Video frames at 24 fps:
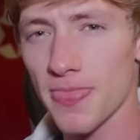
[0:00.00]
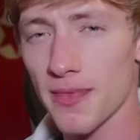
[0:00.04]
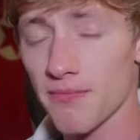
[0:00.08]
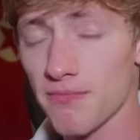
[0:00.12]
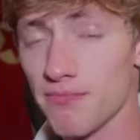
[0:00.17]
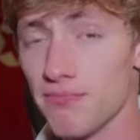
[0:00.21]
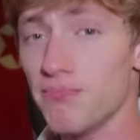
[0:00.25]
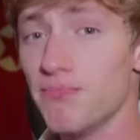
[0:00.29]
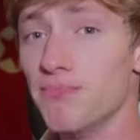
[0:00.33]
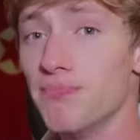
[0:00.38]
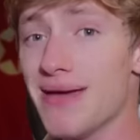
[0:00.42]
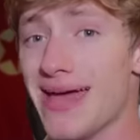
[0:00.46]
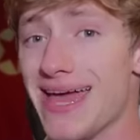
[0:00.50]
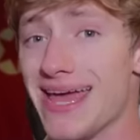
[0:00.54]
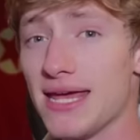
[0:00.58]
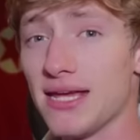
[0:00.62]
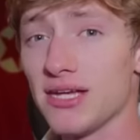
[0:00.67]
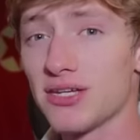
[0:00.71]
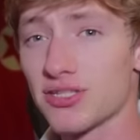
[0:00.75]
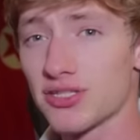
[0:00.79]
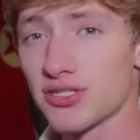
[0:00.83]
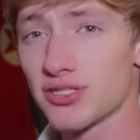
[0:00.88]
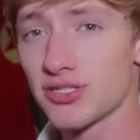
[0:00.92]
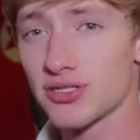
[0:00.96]

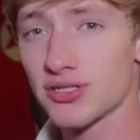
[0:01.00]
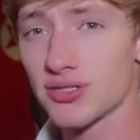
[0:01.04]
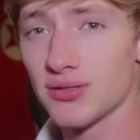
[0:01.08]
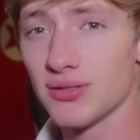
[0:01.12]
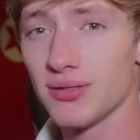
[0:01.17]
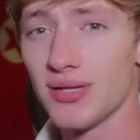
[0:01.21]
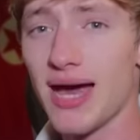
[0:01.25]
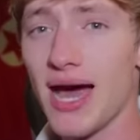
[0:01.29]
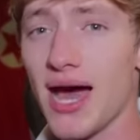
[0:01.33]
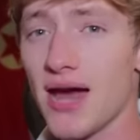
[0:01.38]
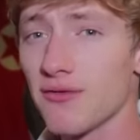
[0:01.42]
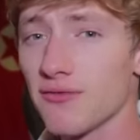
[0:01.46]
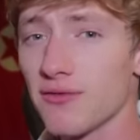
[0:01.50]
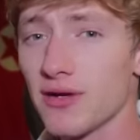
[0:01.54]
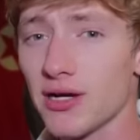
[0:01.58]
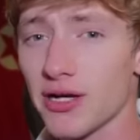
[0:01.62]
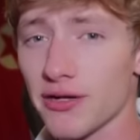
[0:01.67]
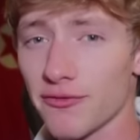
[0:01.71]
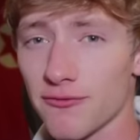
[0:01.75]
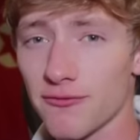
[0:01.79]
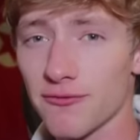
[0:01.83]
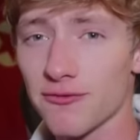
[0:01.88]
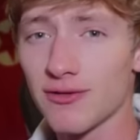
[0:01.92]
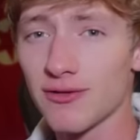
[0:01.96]
base, not very
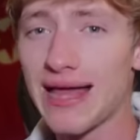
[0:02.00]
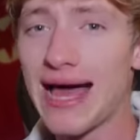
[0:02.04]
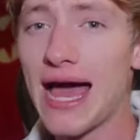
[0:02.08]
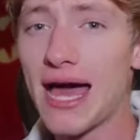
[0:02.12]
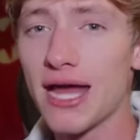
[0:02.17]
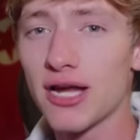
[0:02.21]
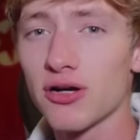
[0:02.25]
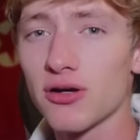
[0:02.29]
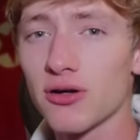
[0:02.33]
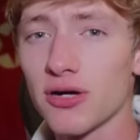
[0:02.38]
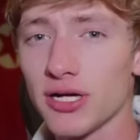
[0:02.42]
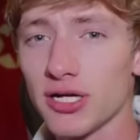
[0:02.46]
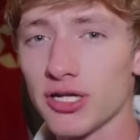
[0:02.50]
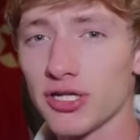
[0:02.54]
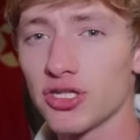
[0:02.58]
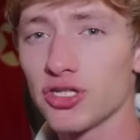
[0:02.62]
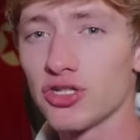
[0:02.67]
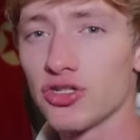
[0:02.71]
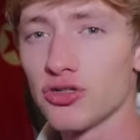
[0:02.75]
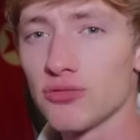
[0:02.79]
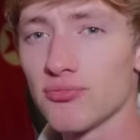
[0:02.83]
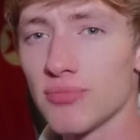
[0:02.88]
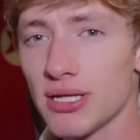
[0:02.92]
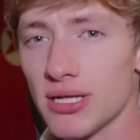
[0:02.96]
flattering
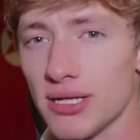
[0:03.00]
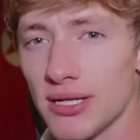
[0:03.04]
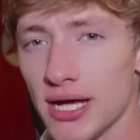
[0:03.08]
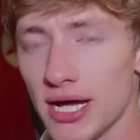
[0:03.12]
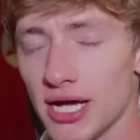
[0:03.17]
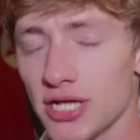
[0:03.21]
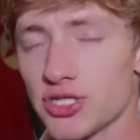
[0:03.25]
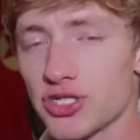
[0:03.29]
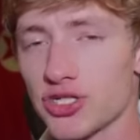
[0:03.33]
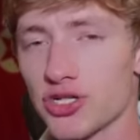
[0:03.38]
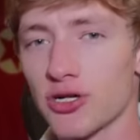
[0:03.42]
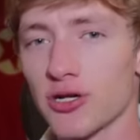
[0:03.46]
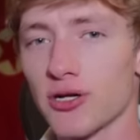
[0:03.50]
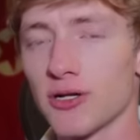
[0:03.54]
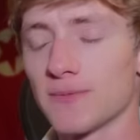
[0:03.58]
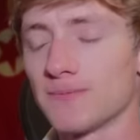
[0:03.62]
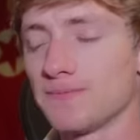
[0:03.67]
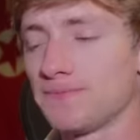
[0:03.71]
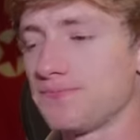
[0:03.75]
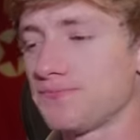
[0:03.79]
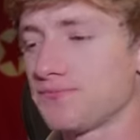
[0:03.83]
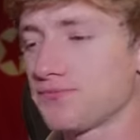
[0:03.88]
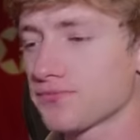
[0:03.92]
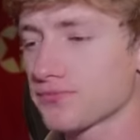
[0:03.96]
human nature
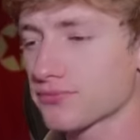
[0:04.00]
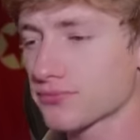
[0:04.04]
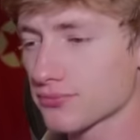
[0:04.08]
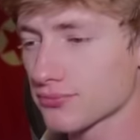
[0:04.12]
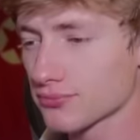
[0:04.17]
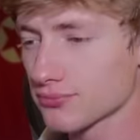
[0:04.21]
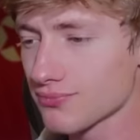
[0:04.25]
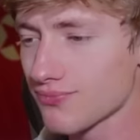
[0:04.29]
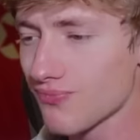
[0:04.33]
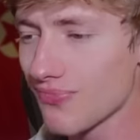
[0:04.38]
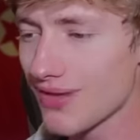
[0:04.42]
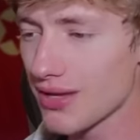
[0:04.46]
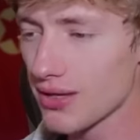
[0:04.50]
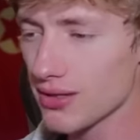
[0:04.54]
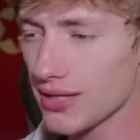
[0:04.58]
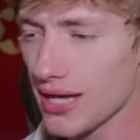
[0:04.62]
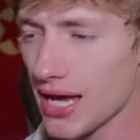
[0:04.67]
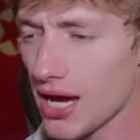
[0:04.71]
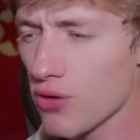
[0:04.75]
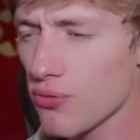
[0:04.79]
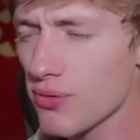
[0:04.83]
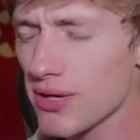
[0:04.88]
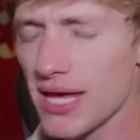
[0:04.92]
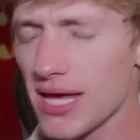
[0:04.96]

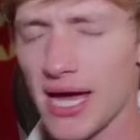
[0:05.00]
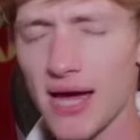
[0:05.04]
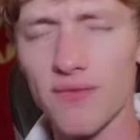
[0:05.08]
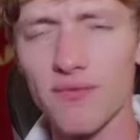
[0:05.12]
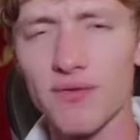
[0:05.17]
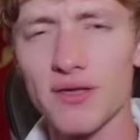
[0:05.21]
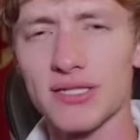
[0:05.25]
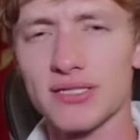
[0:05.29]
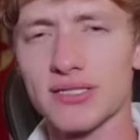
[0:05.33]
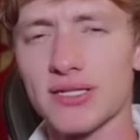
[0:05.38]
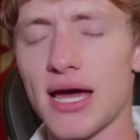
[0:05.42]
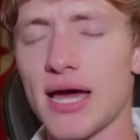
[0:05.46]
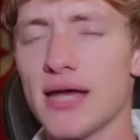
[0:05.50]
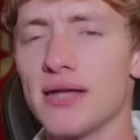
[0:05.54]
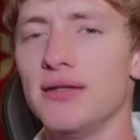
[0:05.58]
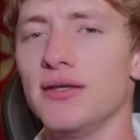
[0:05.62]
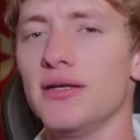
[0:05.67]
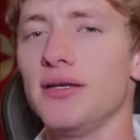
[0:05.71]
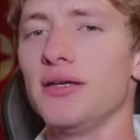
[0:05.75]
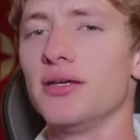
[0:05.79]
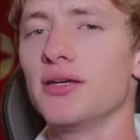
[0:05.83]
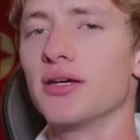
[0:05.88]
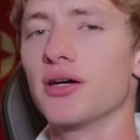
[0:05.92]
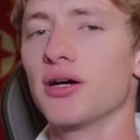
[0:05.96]
now we have this
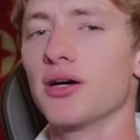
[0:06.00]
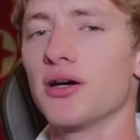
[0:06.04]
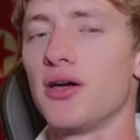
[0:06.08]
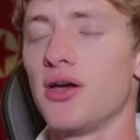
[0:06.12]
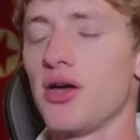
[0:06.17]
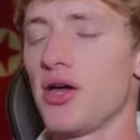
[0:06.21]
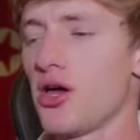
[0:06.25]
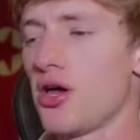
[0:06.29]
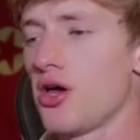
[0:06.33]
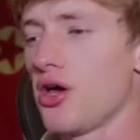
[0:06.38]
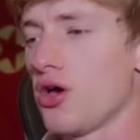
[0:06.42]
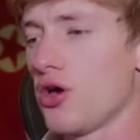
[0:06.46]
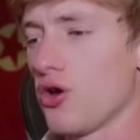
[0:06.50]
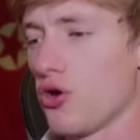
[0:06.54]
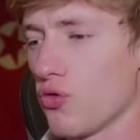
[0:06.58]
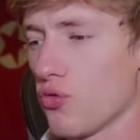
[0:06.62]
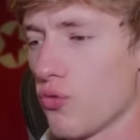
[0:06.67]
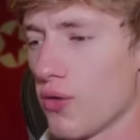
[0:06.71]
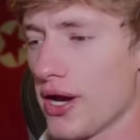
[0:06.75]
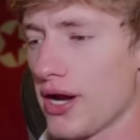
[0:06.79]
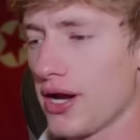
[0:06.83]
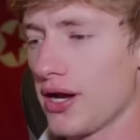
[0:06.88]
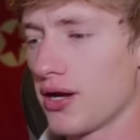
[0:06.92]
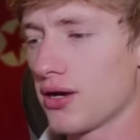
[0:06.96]
idea
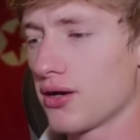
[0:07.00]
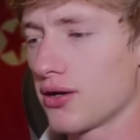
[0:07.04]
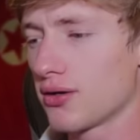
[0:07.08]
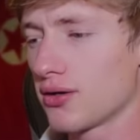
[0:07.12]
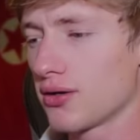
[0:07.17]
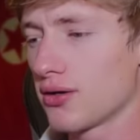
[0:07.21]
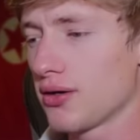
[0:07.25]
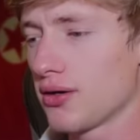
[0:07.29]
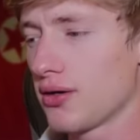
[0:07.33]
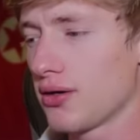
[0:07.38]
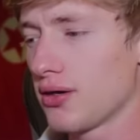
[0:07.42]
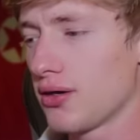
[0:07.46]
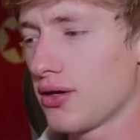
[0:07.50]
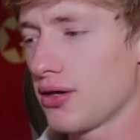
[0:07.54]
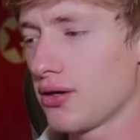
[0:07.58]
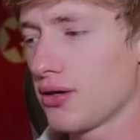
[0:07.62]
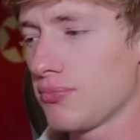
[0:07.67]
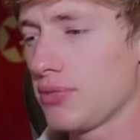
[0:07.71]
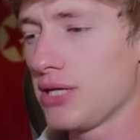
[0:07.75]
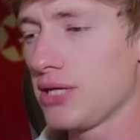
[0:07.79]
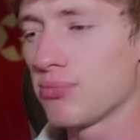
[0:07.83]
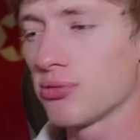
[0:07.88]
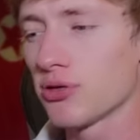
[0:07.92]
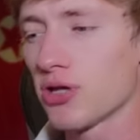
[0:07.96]
where
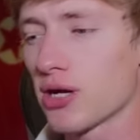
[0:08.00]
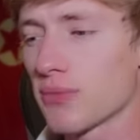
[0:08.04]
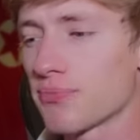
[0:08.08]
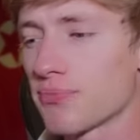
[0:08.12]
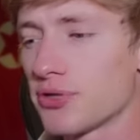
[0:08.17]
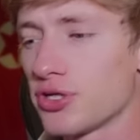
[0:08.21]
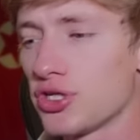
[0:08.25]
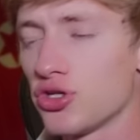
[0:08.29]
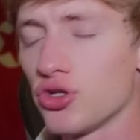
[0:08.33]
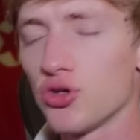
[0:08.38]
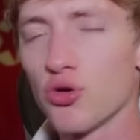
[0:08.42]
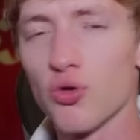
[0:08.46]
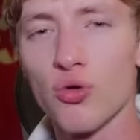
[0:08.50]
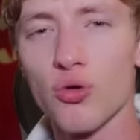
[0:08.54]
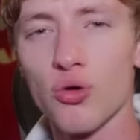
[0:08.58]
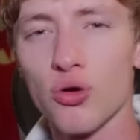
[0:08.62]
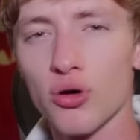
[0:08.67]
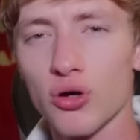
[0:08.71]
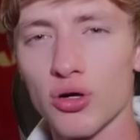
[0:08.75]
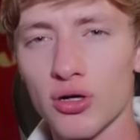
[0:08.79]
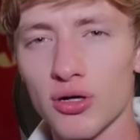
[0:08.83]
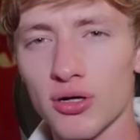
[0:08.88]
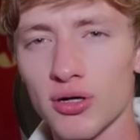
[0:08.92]
people are pure.